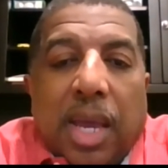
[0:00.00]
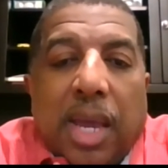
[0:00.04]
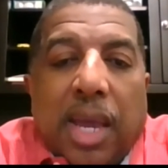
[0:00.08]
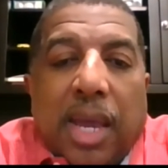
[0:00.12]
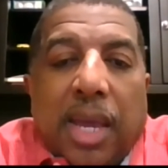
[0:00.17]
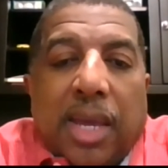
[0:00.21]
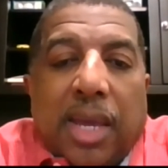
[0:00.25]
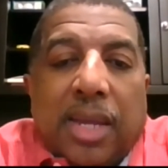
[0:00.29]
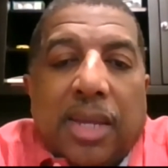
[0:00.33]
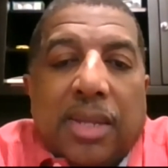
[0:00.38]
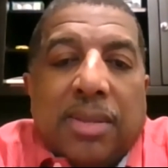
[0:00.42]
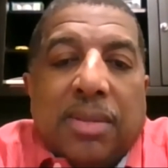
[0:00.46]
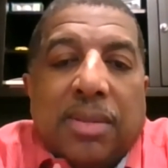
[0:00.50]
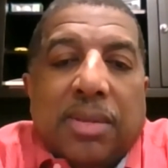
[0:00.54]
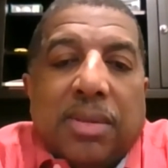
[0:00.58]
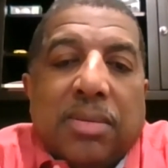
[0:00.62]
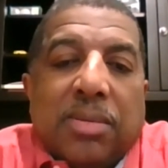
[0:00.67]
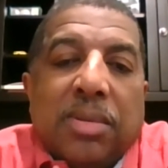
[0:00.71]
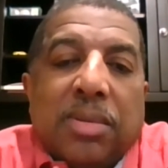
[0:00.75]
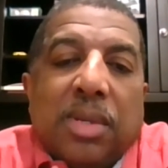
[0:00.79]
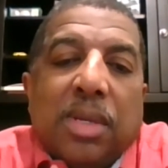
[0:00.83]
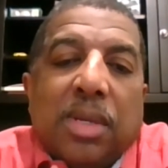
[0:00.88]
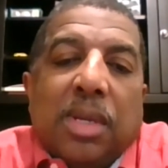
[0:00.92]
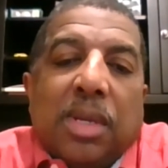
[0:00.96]

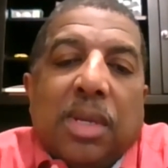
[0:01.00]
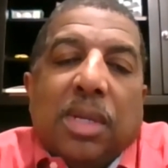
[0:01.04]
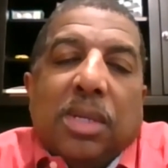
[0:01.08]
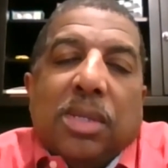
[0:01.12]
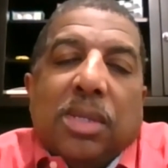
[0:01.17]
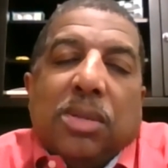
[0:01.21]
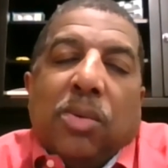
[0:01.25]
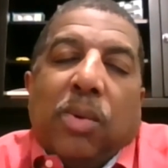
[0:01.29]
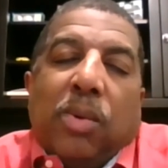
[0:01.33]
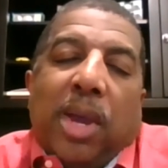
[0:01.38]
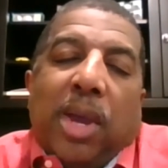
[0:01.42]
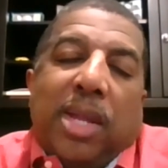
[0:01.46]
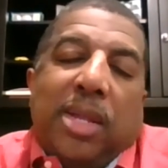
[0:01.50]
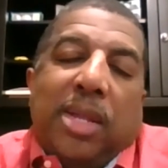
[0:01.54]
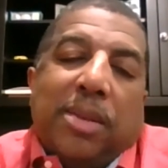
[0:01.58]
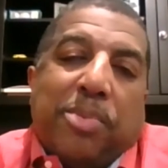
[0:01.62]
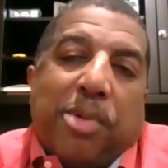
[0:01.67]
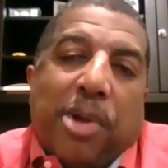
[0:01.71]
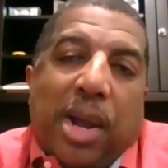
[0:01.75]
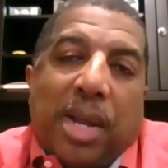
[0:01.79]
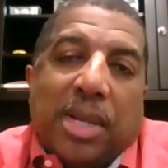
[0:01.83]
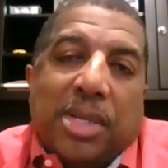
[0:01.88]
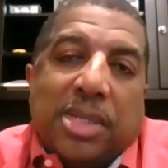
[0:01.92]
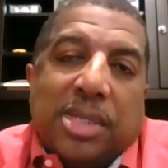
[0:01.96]
and the way the
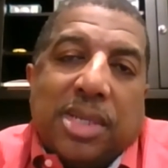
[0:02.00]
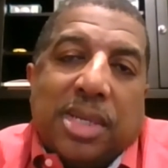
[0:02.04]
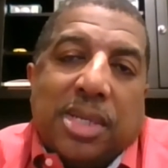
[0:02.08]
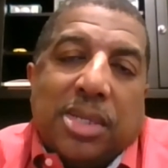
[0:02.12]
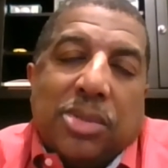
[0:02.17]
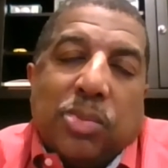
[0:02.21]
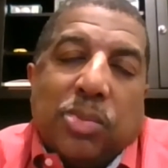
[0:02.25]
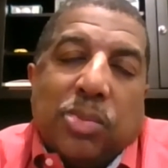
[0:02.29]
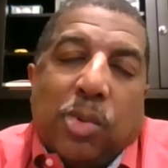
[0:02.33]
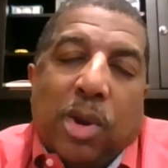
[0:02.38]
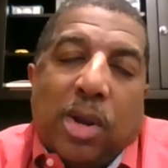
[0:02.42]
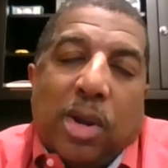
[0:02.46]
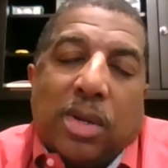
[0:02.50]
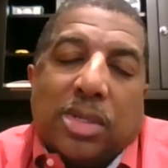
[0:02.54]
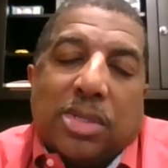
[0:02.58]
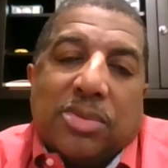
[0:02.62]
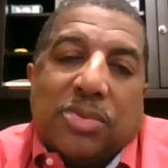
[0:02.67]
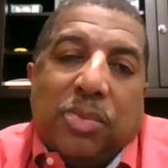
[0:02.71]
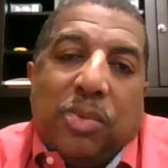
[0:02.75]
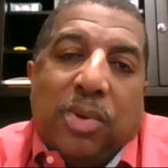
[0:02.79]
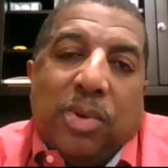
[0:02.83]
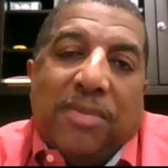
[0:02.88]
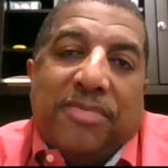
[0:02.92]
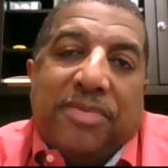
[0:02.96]
process
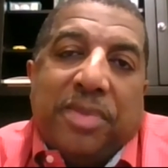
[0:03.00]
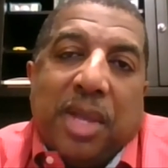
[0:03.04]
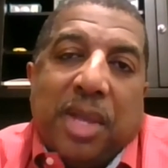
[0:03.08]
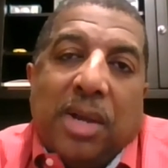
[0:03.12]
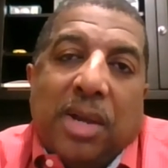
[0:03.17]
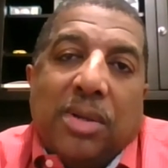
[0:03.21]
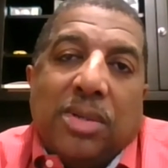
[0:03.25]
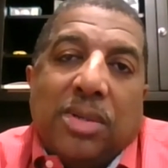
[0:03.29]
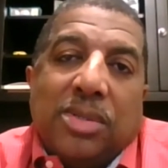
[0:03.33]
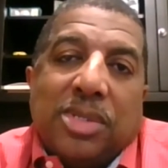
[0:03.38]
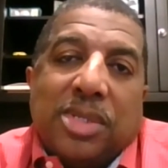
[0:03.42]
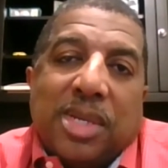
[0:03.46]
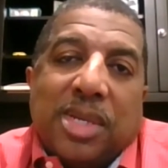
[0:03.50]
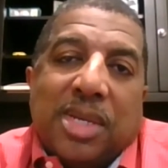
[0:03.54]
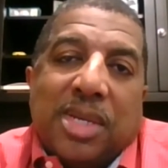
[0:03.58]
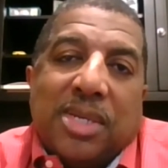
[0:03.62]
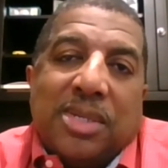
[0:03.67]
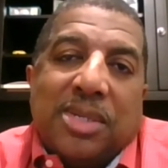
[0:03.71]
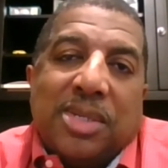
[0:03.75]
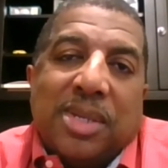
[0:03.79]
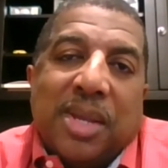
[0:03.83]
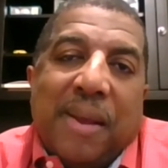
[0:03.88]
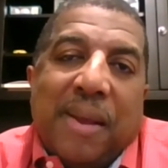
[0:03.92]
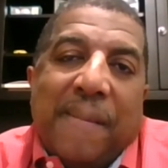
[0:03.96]
works with those
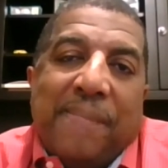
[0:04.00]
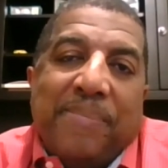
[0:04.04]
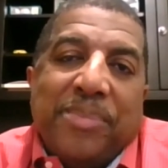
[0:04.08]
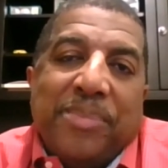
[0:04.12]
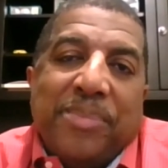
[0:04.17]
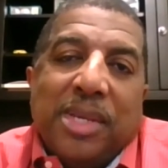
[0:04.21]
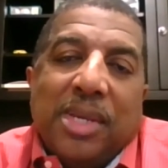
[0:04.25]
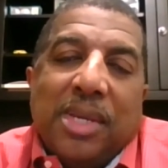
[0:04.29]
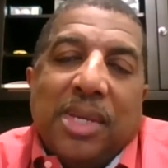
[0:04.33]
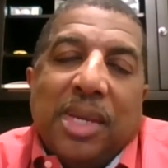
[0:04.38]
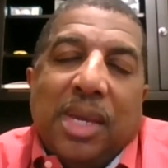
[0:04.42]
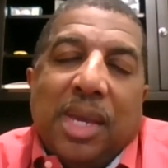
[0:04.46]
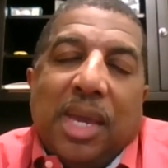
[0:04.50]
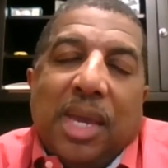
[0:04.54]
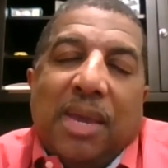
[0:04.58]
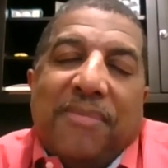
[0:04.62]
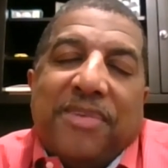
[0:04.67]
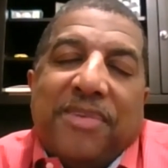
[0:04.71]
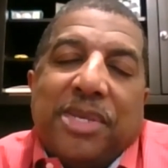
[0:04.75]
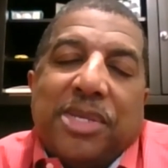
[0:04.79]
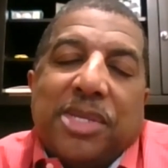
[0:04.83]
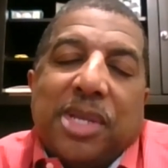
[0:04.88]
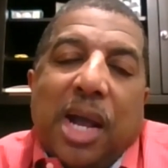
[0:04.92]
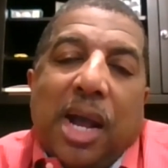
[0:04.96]
is
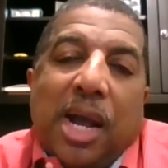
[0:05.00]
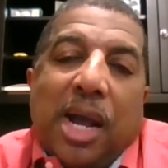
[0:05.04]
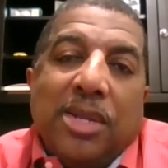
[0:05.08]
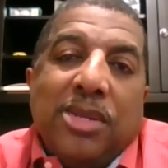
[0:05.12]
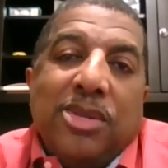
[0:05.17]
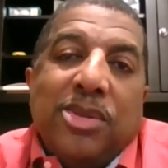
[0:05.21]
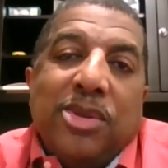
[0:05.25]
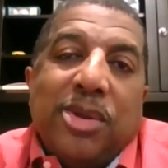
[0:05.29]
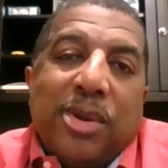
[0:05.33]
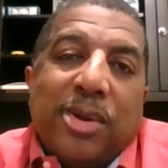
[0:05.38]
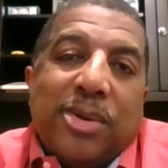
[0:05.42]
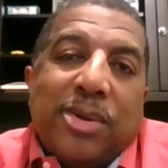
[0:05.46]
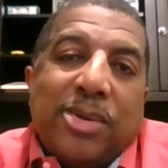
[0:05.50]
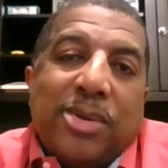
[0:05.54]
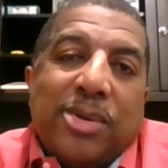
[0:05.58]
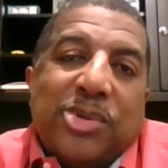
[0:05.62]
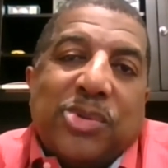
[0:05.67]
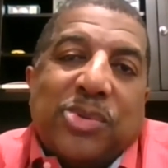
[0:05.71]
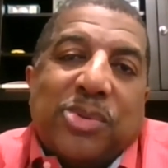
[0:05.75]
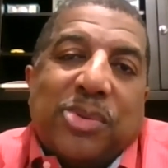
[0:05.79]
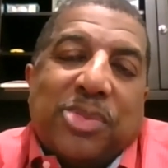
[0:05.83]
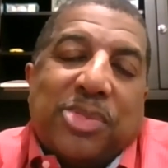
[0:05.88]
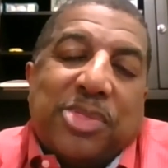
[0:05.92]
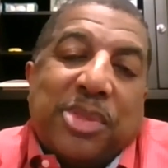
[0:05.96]
if it's under
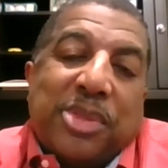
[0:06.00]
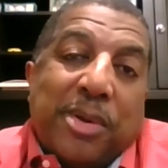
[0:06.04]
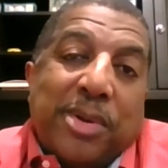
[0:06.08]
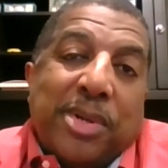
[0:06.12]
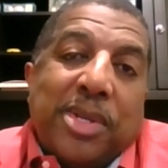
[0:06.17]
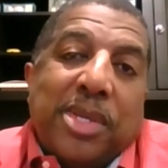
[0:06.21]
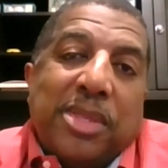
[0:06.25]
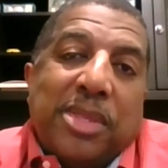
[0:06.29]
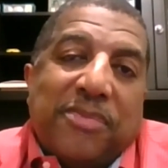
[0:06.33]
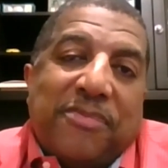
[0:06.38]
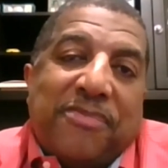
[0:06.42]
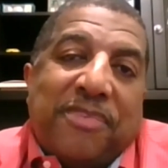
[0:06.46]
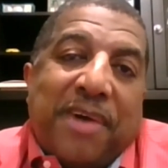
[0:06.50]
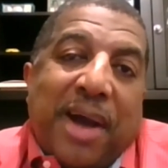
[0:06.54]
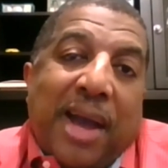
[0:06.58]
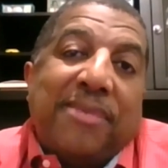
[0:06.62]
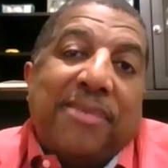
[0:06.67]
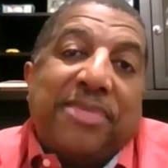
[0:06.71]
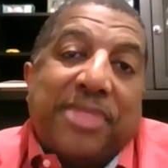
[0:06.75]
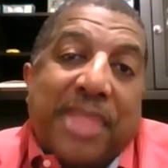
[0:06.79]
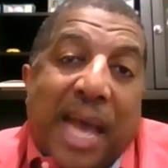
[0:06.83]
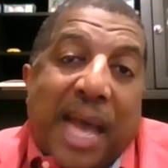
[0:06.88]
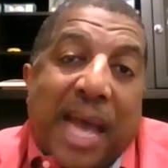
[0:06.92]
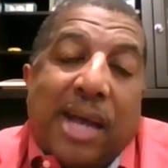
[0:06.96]

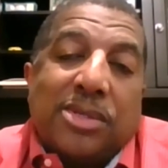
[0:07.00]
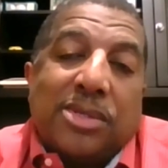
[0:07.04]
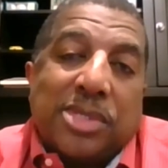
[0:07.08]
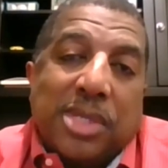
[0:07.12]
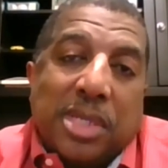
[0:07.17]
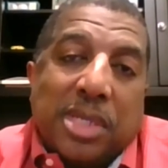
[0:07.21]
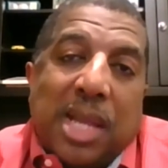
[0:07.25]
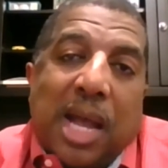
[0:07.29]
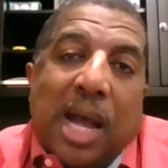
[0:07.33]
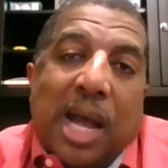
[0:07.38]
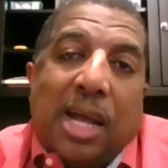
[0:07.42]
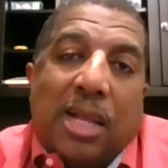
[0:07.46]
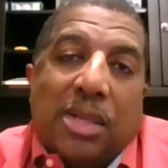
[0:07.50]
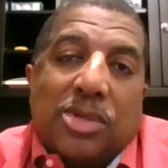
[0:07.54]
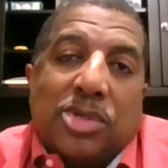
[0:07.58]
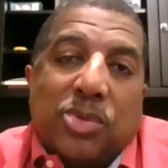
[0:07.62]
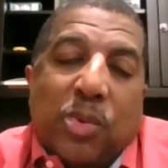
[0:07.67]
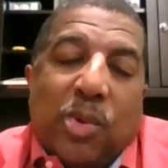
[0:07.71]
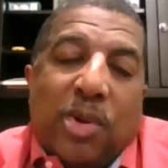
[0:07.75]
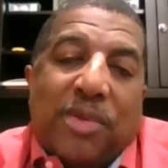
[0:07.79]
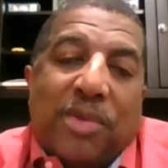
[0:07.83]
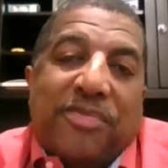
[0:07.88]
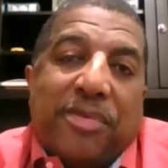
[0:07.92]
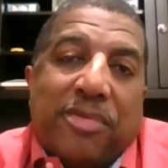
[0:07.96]
$35,000
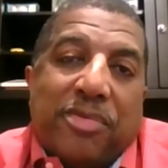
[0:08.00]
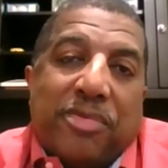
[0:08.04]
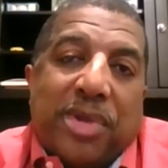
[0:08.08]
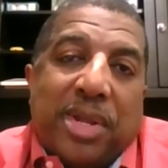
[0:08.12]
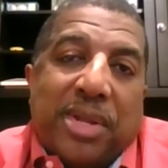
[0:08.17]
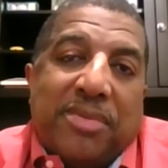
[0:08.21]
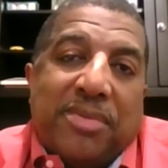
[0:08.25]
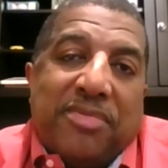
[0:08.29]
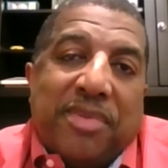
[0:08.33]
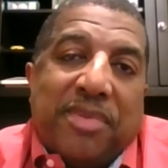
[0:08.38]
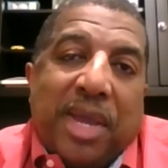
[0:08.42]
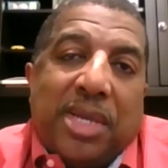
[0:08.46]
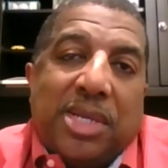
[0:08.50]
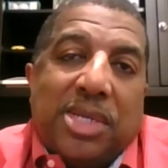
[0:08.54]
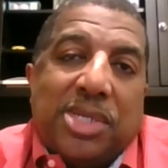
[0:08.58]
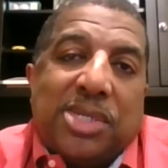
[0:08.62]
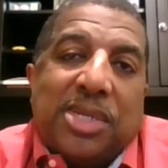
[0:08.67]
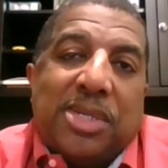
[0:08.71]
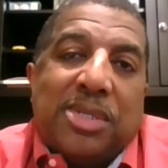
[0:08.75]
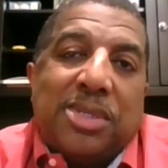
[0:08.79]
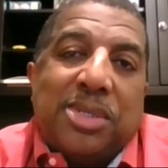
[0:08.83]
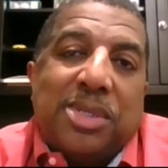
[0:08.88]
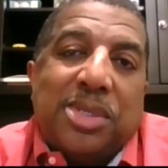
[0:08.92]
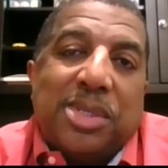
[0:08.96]
worth of
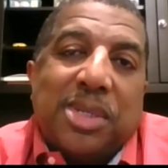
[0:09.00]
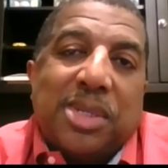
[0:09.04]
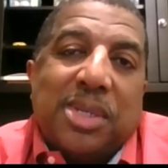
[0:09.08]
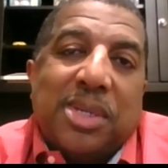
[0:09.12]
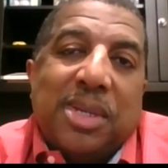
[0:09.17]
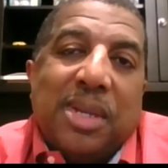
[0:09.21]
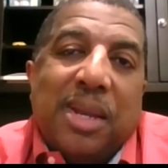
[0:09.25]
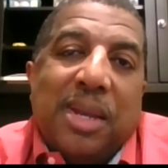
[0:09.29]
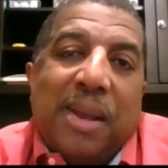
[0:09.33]
renovations,